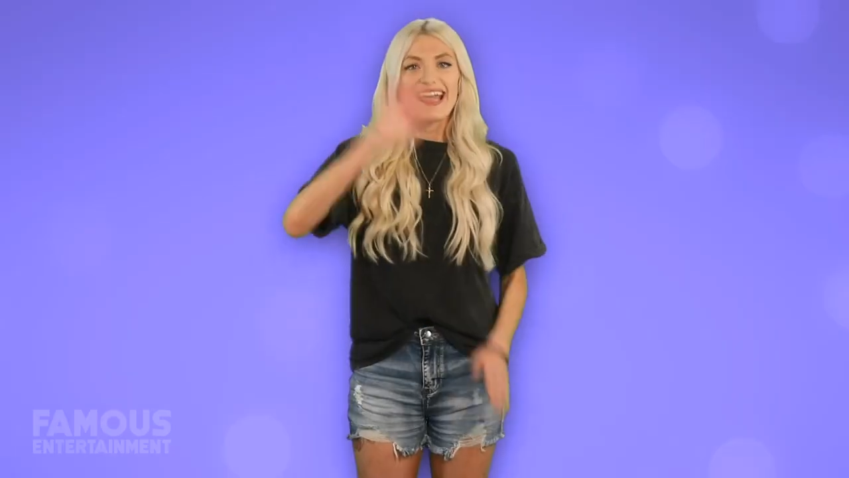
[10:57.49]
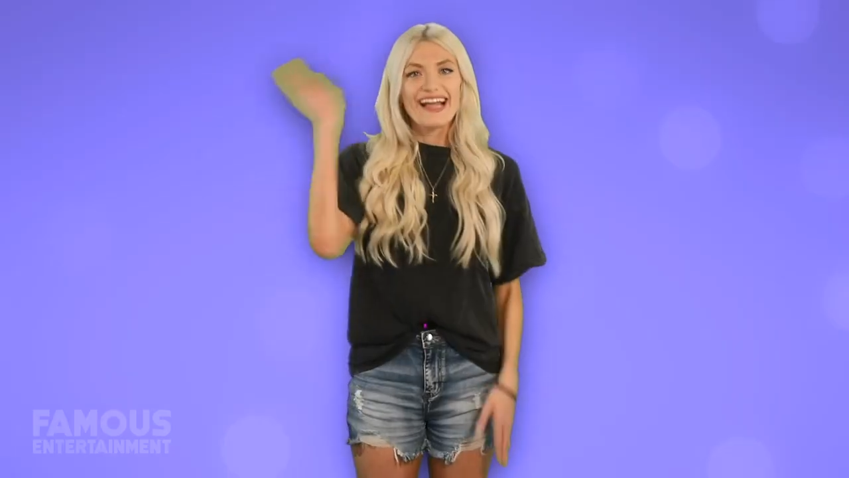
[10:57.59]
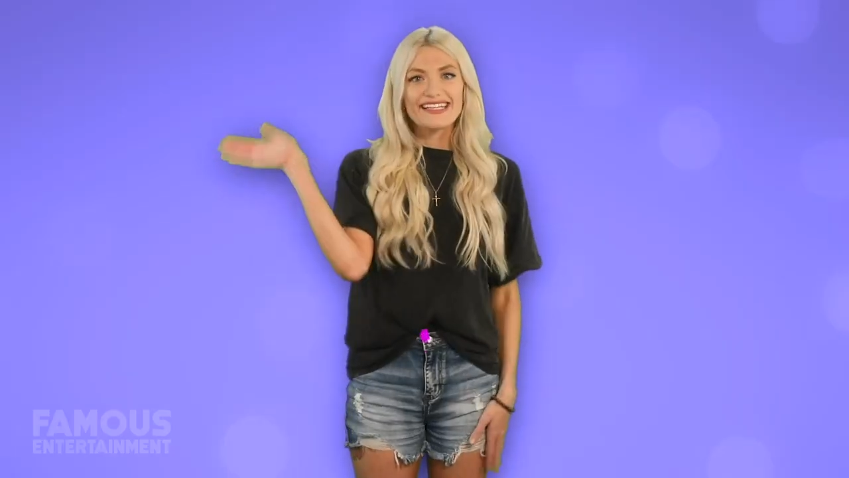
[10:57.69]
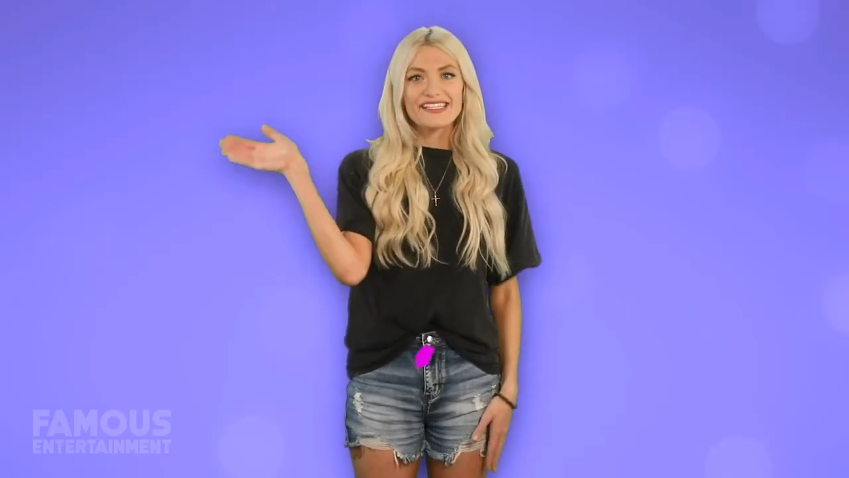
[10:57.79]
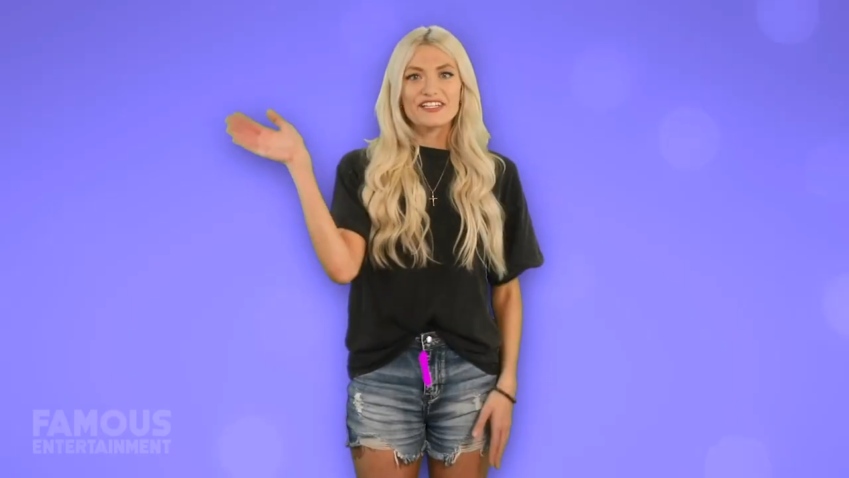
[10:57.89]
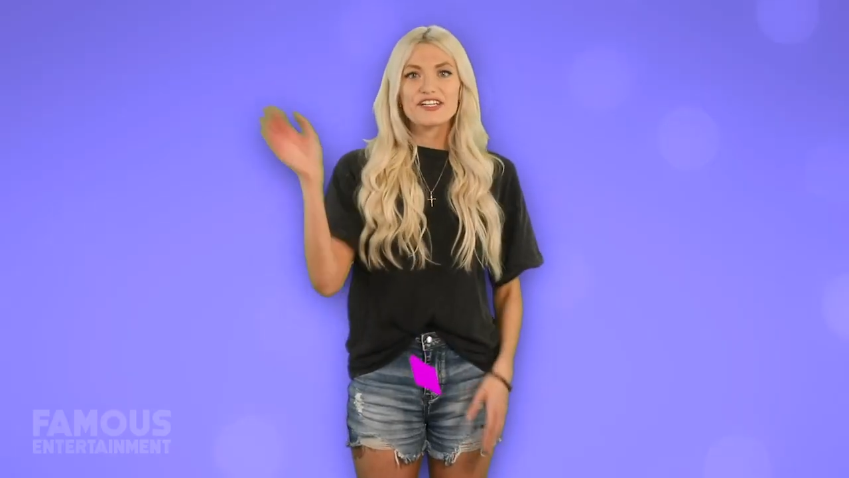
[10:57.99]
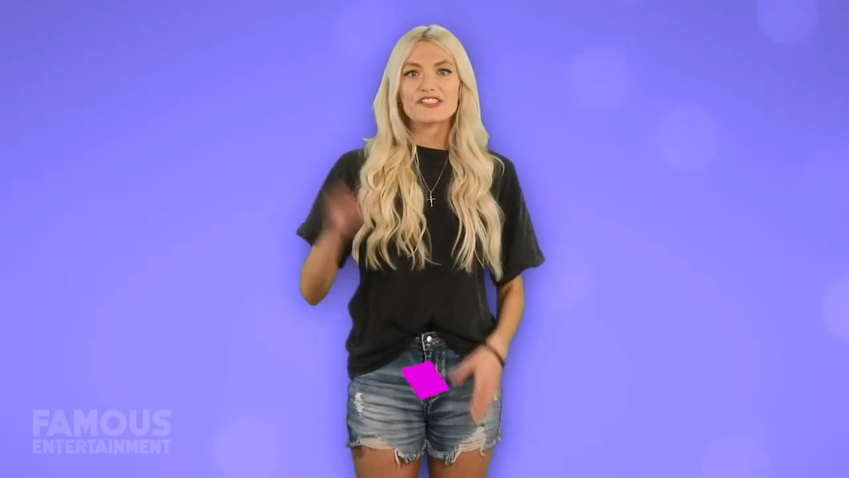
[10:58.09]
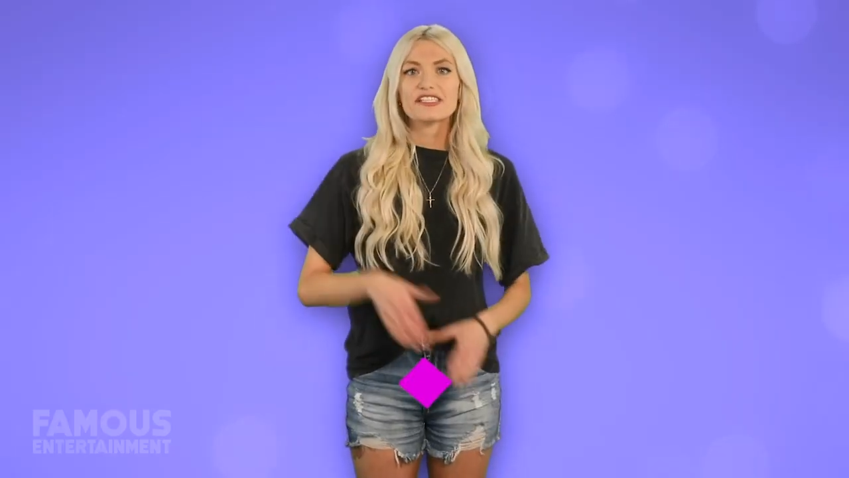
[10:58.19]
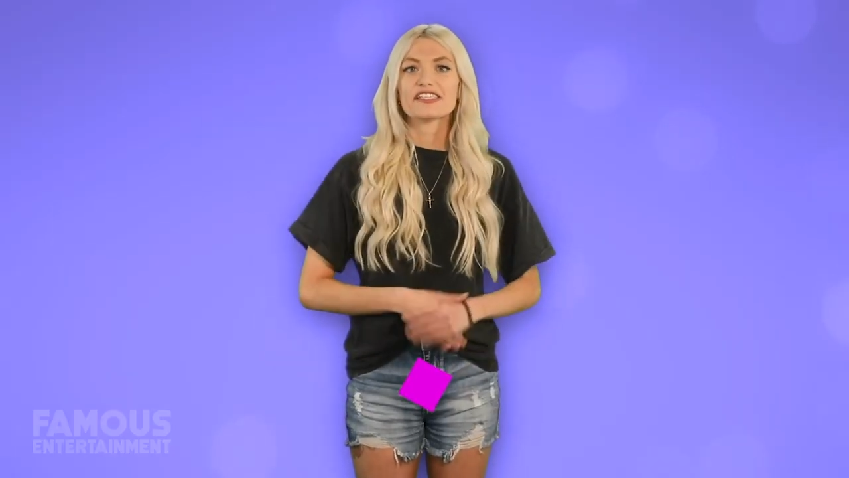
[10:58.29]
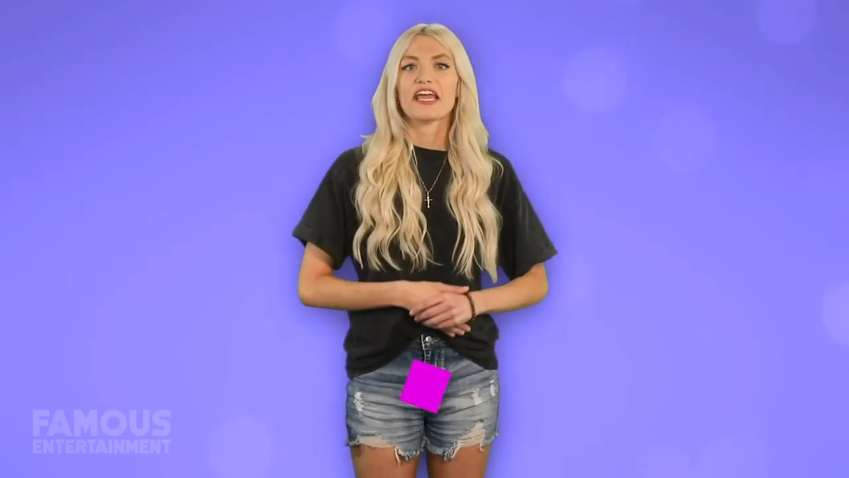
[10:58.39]
Hey guys and
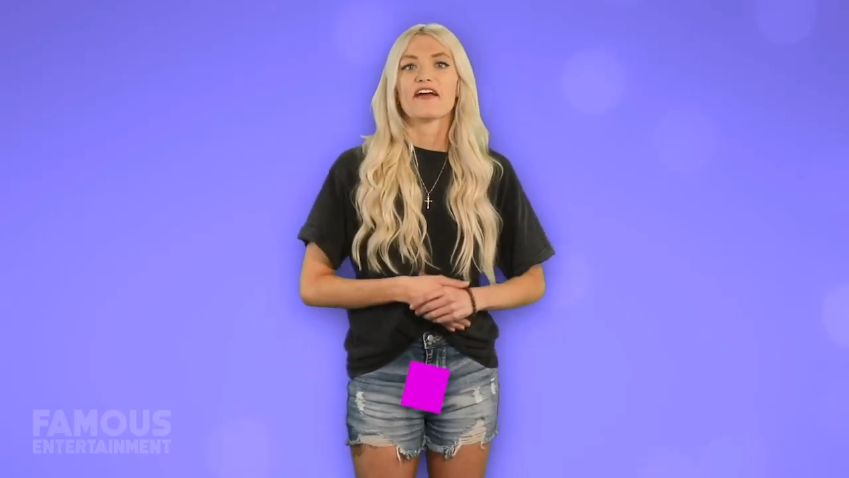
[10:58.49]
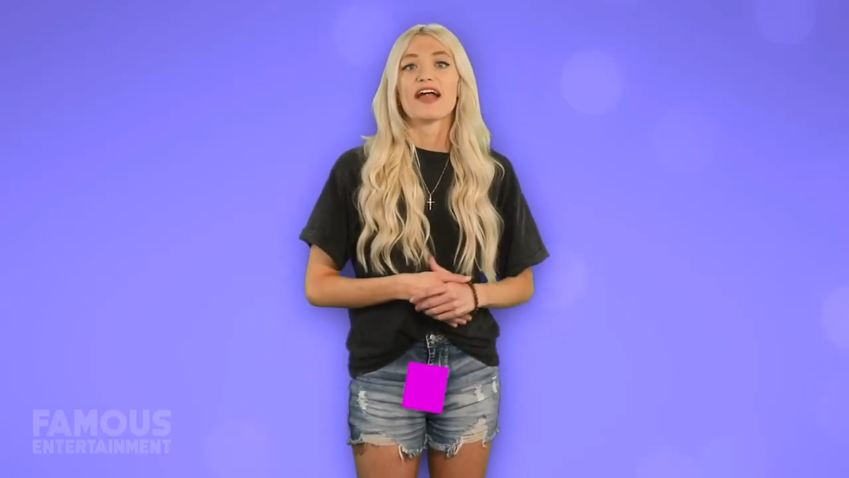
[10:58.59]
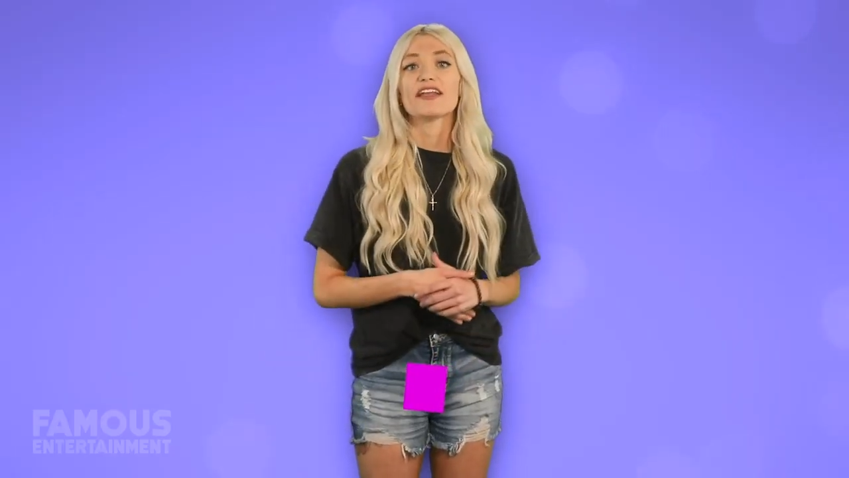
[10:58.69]
girls, it's Kara,